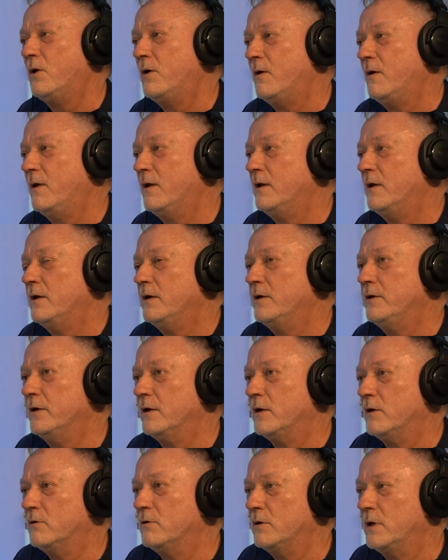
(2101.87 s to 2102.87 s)
Yeah, you
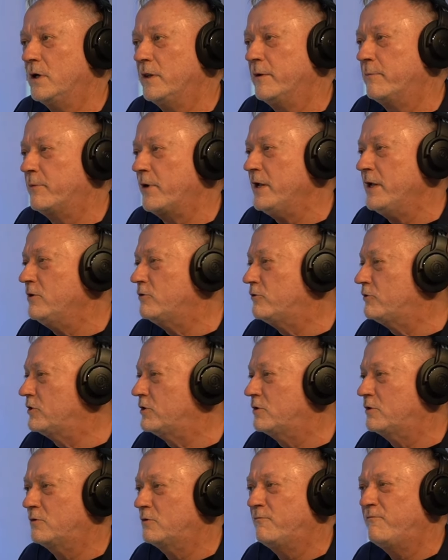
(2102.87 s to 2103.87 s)
same know, for, the
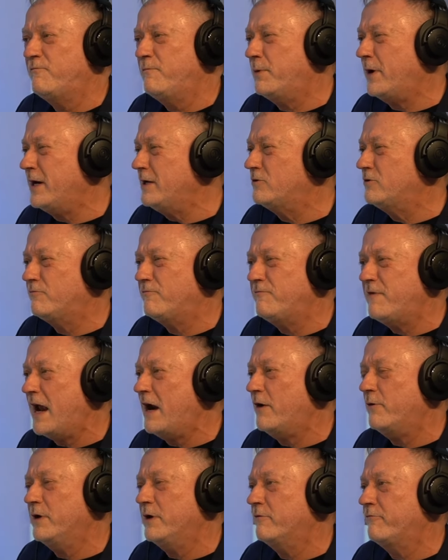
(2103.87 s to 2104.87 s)
brain's brain's
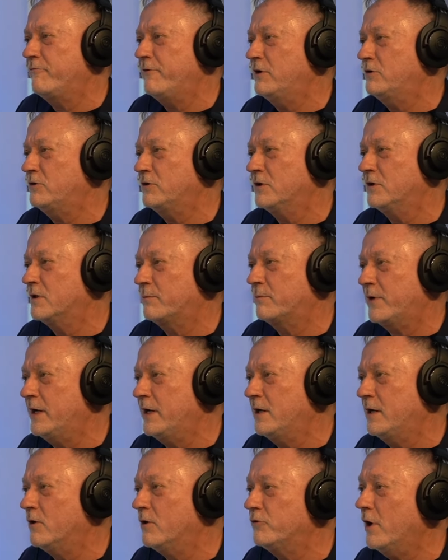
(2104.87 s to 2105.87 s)
very efficient. The
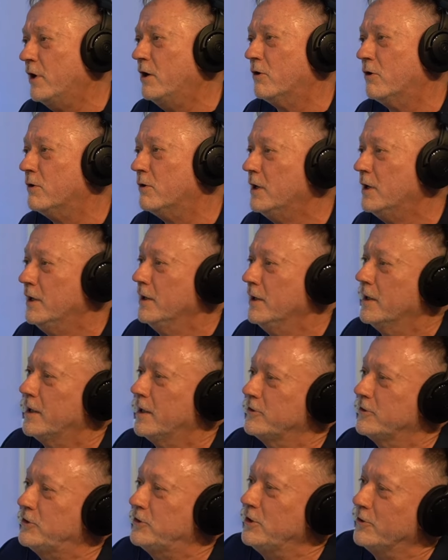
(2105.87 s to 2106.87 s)
brain goes, "Oh,
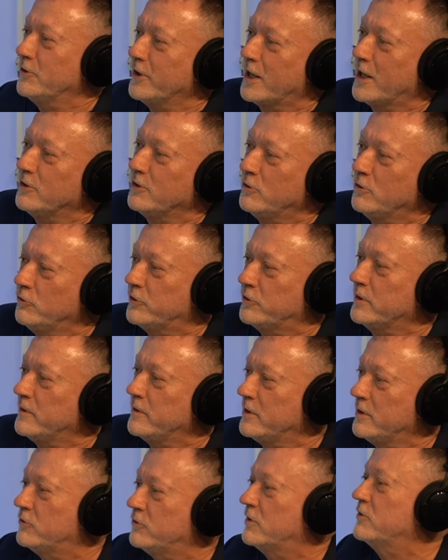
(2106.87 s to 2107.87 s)
I see you're not using
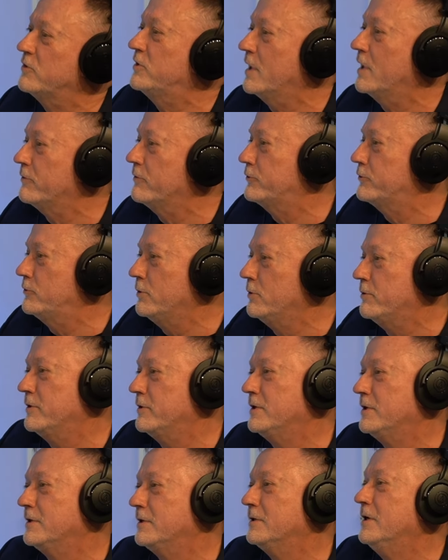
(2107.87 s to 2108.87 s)
these
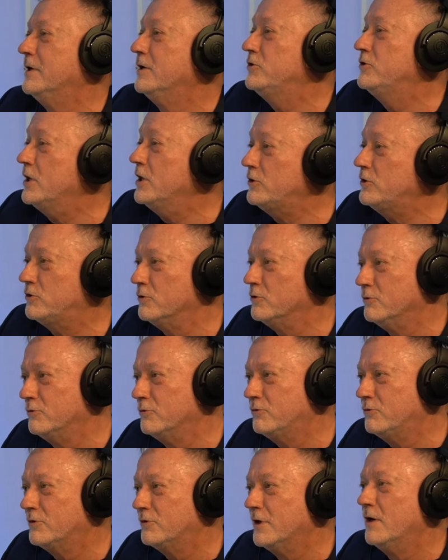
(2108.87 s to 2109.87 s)
self-soothing
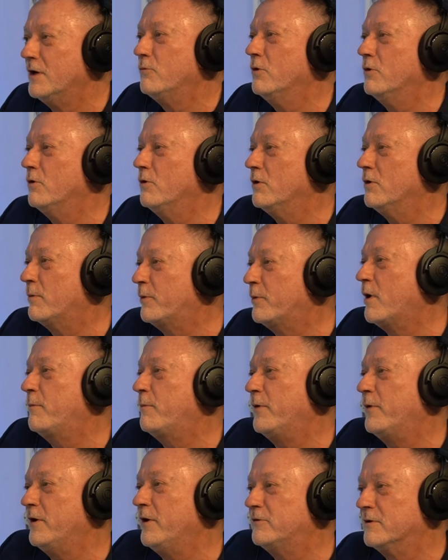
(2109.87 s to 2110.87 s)
tissues. We'll
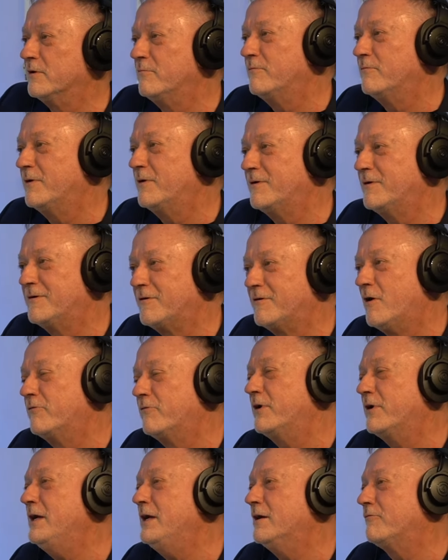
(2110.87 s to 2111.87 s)
appropriate them uh,
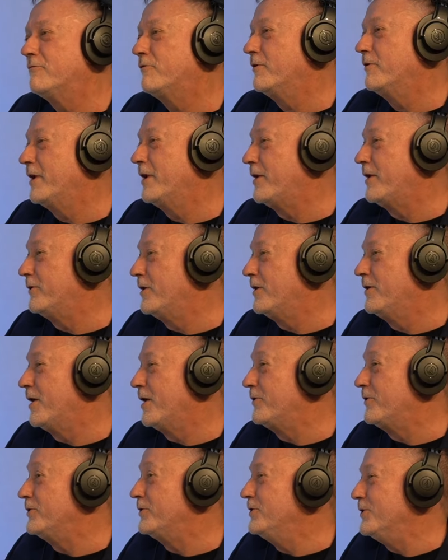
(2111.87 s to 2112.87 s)
over here for another
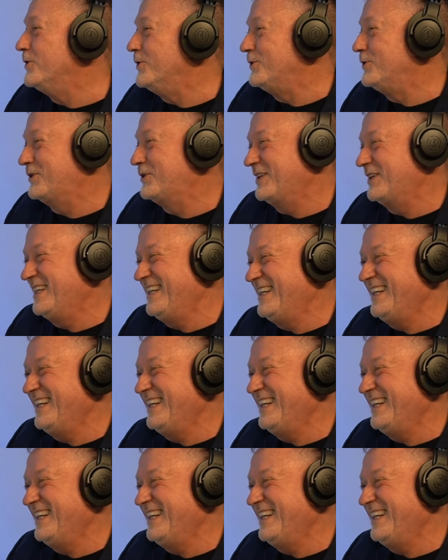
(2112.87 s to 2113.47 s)
another use."